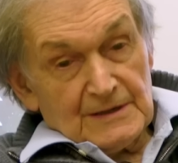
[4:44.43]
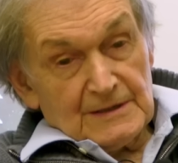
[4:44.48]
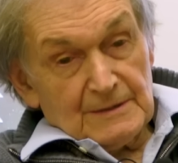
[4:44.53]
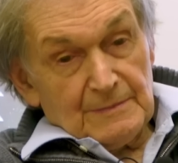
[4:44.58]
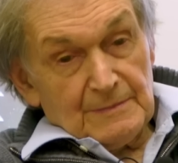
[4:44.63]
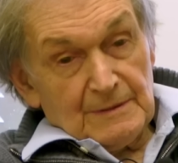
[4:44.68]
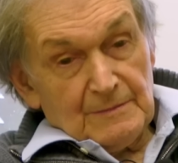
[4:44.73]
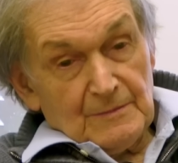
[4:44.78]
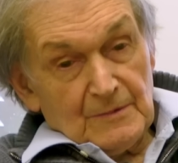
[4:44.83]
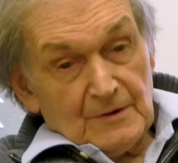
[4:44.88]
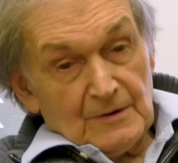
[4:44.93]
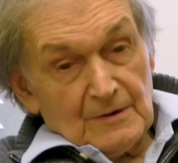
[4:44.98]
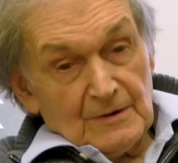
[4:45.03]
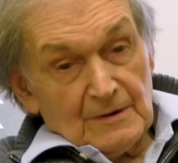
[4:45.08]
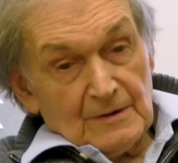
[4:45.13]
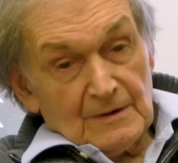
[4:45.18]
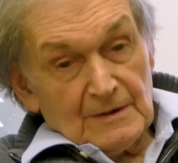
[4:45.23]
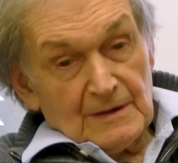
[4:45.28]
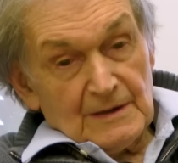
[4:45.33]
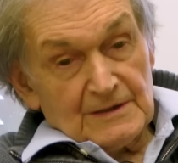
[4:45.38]
trying to be
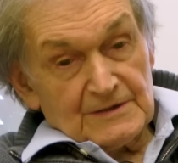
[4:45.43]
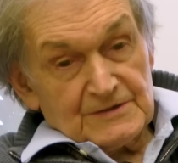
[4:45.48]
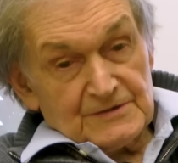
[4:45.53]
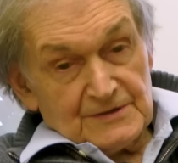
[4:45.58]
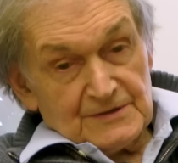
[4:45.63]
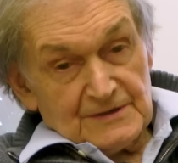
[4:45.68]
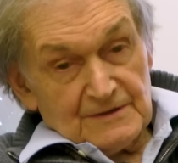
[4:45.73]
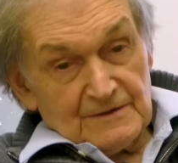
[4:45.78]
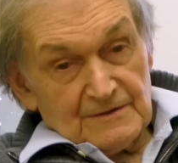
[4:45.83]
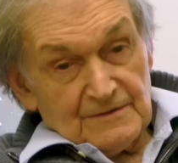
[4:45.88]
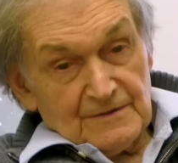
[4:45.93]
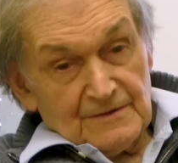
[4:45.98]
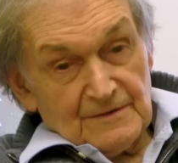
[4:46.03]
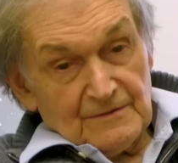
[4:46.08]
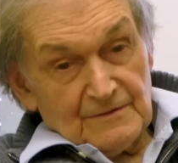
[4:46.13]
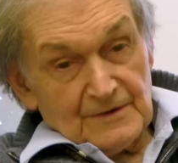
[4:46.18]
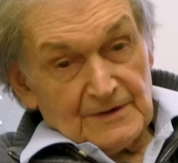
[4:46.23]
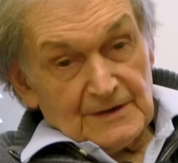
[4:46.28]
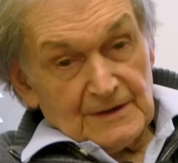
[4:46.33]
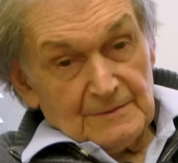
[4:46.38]
more illustrative
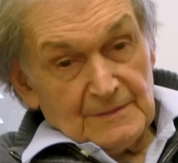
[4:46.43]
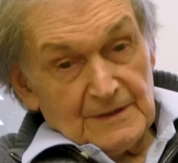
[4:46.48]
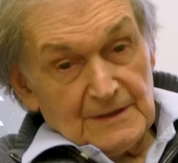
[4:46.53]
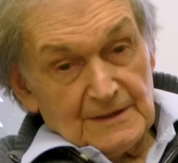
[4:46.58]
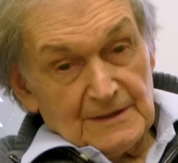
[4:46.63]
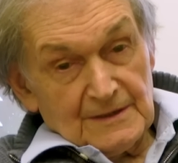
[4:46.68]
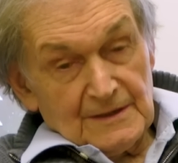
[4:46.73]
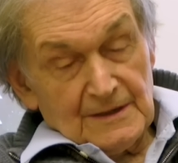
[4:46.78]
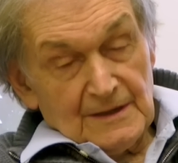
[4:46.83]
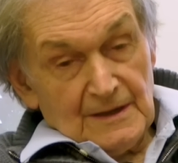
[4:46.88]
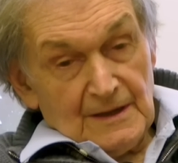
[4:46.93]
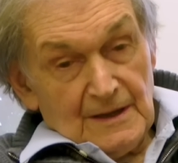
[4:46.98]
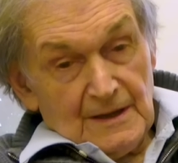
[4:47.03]
of what I mean.